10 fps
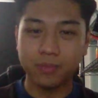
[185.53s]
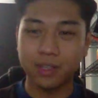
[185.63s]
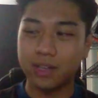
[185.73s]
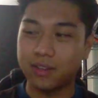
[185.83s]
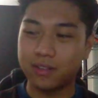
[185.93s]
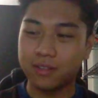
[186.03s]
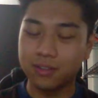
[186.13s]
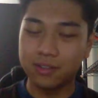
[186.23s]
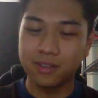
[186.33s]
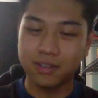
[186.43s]
And
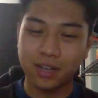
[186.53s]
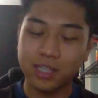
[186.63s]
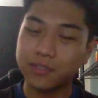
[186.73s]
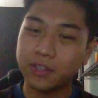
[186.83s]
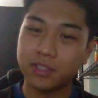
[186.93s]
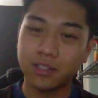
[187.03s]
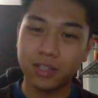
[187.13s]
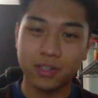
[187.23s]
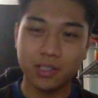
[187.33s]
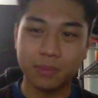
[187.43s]
I just find it
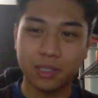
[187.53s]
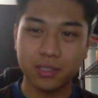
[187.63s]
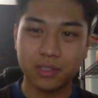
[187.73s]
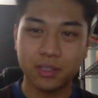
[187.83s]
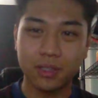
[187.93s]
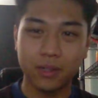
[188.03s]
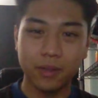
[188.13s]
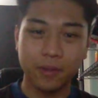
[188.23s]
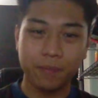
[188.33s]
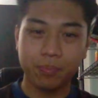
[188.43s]
hilarious because
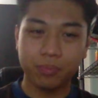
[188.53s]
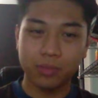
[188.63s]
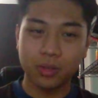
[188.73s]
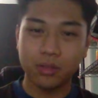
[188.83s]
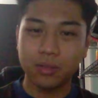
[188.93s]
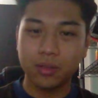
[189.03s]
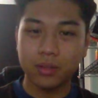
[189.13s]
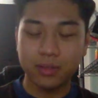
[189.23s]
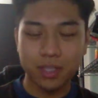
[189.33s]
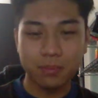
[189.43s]

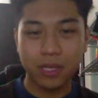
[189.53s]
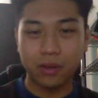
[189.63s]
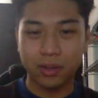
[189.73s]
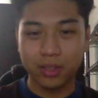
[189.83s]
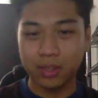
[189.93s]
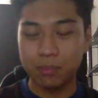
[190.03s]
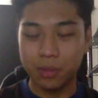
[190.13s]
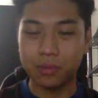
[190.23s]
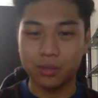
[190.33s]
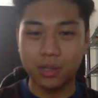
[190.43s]
deep down, I think they
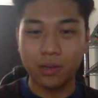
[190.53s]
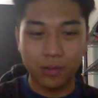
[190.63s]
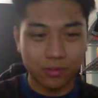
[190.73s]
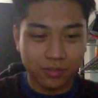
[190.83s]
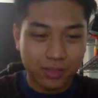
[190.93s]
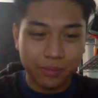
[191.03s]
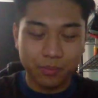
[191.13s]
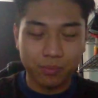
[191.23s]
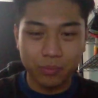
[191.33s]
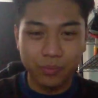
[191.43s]
both know they
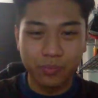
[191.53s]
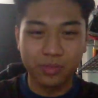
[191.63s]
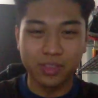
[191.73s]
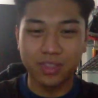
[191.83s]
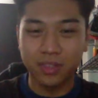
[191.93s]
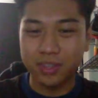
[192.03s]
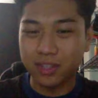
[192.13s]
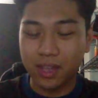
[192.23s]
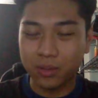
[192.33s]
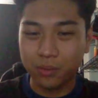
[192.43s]

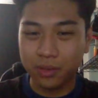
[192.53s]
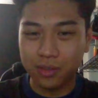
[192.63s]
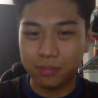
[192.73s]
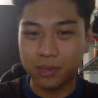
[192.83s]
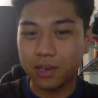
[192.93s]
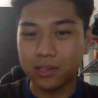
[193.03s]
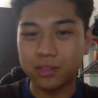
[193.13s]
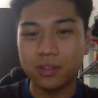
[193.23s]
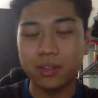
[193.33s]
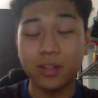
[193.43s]
neither one of them called
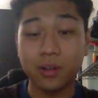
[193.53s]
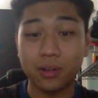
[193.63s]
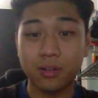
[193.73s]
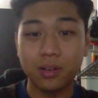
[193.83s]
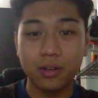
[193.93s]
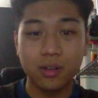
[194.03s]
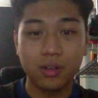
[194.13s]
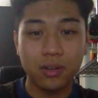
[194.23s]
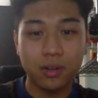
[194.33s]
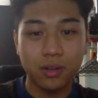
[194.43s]
their
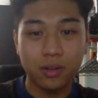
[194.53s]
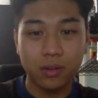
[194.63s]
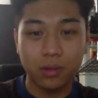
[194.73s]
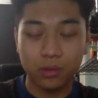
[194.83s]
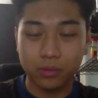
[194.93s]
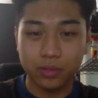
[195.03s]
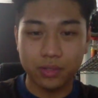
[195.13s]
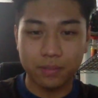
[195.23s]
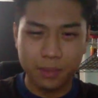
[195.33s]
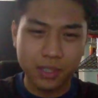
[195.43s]
girlfriends a
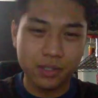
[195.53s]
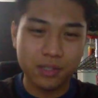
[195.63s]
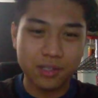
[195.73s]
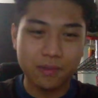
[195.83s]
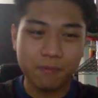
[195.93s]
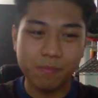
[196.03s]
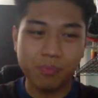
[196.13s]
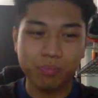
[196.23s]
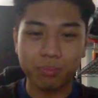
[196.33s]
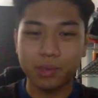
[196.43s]
bitch,
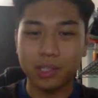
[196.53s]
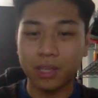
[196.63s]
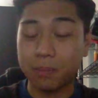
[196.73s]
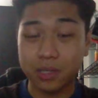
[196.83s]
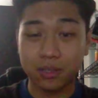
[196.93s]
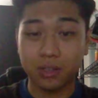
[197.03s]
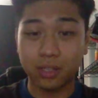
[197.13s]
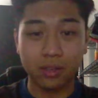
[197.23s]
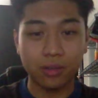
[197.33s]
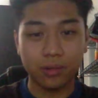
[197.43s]
but they pretend like
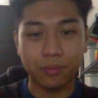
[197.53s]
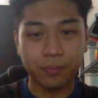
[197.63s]
they do.